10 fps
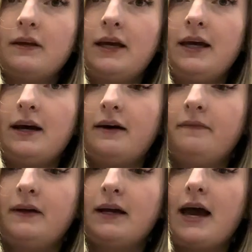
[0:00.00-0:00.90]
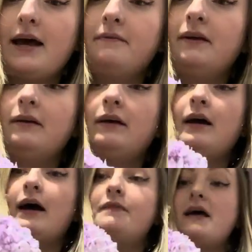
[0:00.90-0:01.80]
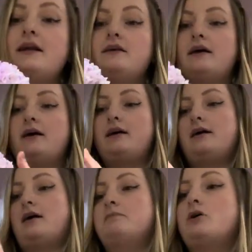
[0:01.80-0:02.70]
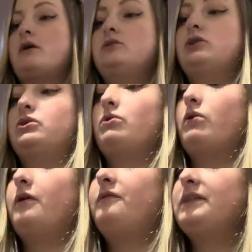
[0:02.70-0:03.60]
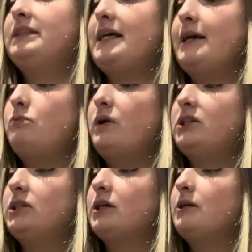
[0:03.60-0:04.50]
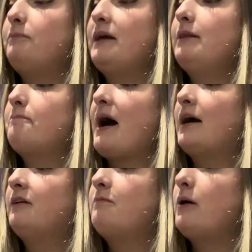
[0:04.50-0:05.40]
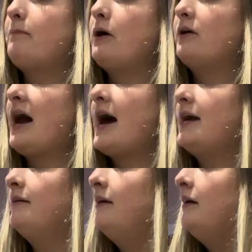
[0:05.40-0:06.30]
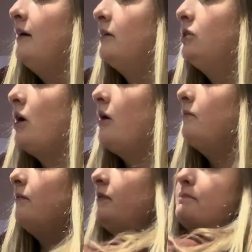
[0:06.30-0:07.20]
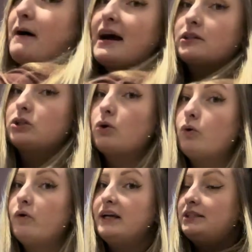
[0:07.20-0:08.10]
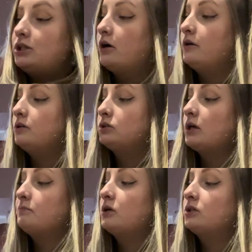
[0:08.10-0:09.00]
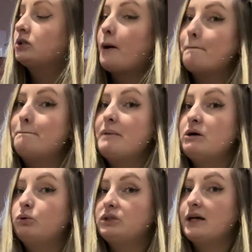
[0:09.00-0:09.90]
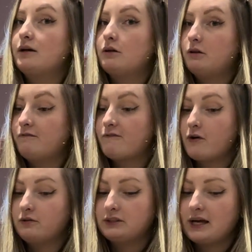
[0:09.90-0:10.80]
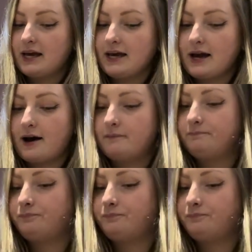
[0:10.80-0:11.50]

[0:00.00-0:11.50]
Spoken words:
here again, and then I'm going to sort of see which is going to be the back of my bouquet. So the back's already done, so I'm going to start building the front here.